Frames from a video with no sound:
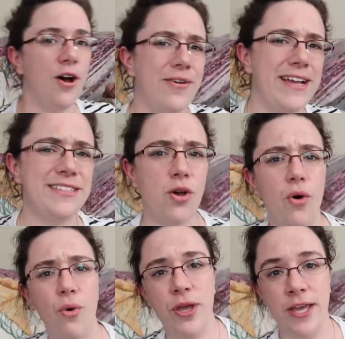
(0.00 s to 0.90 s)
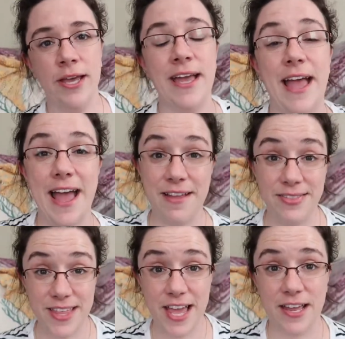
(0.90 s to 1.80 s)
All right. Oy.
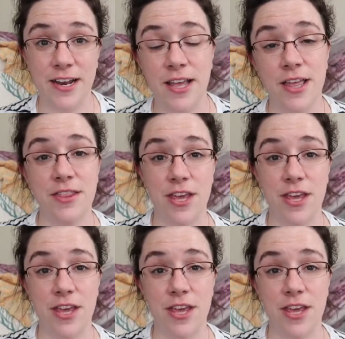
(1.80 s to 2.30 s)
And then